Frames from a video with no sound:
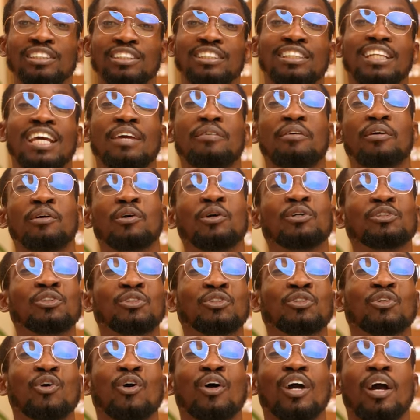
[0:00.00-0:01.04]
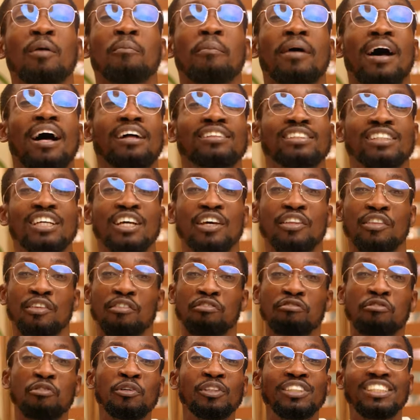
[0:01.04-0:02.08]
Today we're going to talk about the
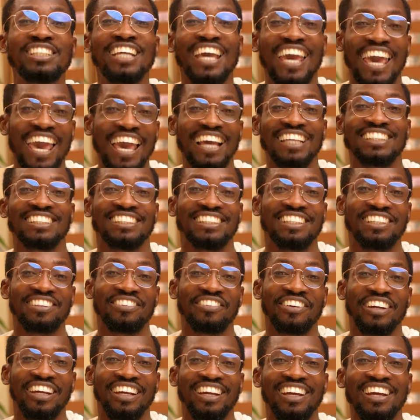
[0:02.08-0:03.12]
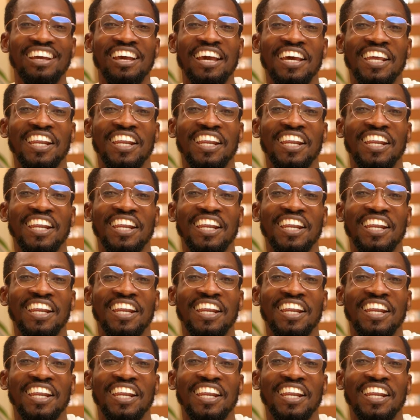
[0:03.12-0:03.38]
Fuji XT3,